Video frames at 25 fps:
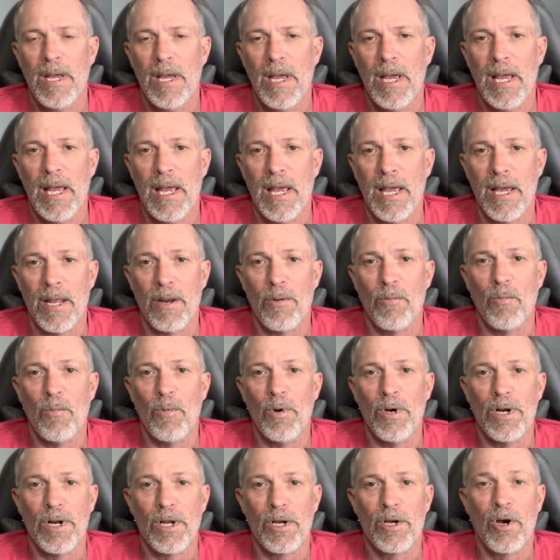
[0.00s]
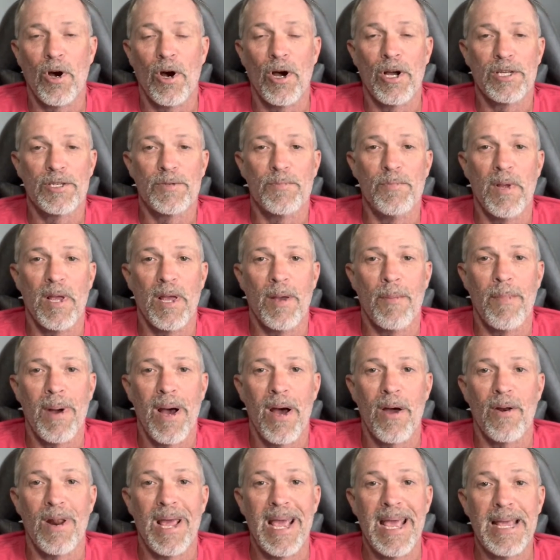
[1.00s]
it would have cost me
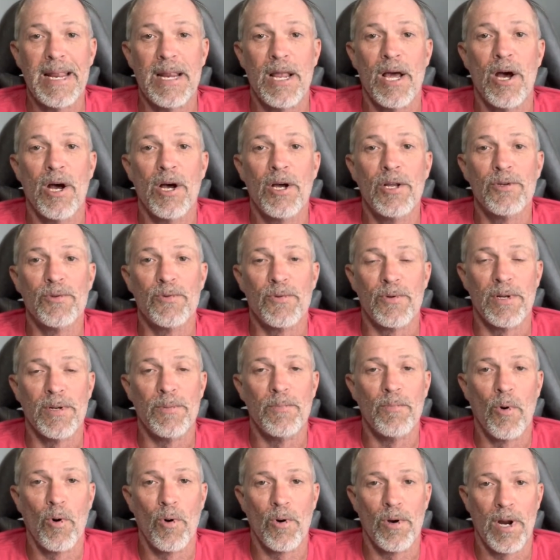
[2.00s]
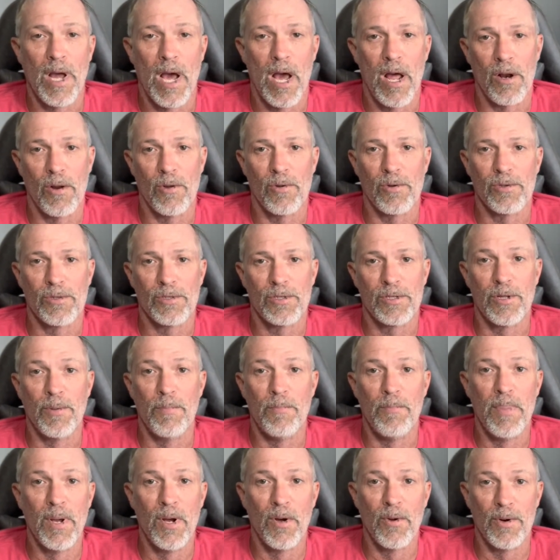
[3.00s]
about $800 more to
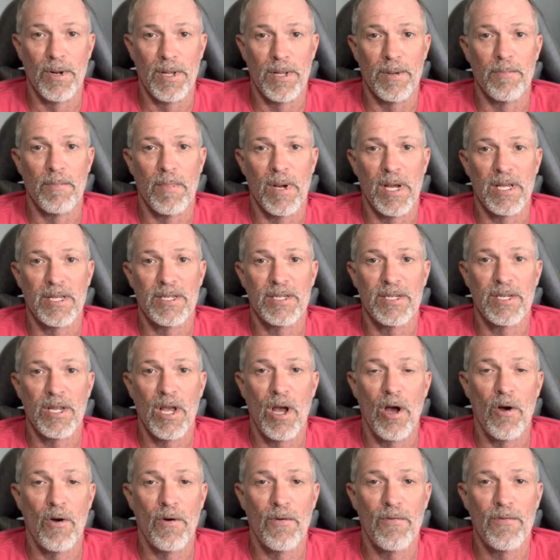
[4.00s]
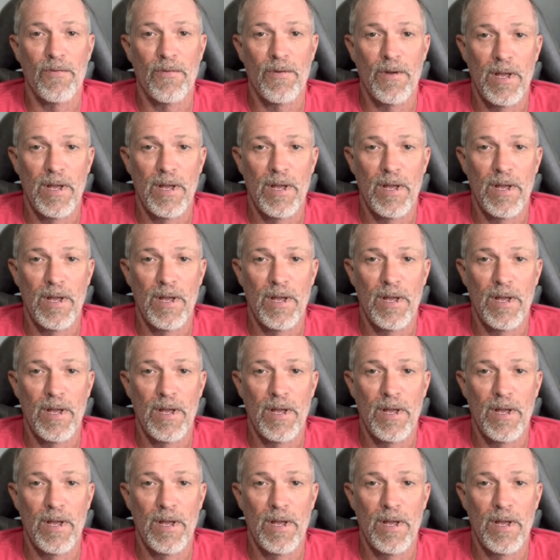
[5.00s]
build it myself.